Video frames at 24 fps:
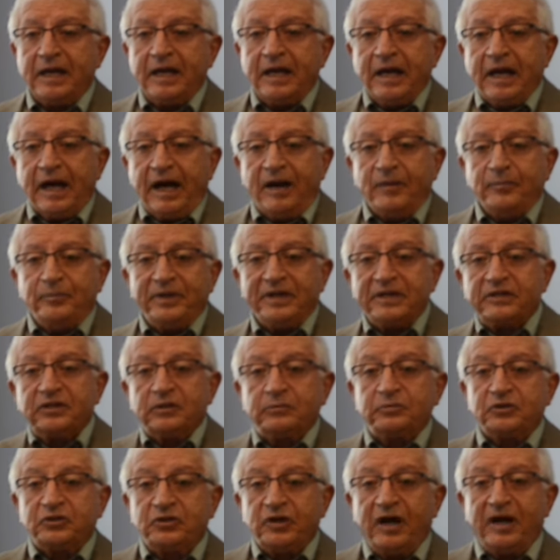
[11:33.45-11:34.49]
and picked
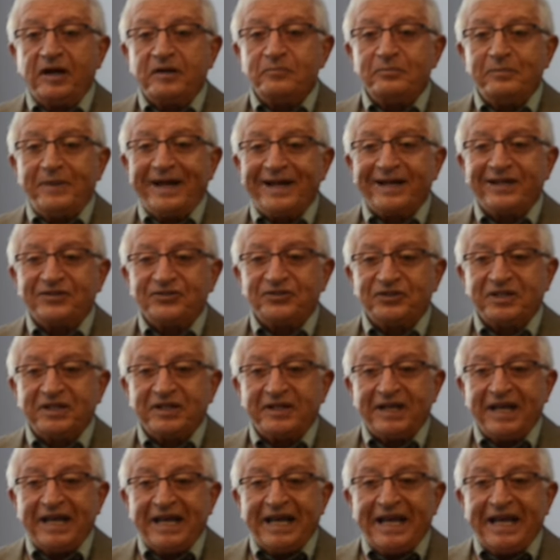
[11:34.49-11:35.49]
up the Time magazine.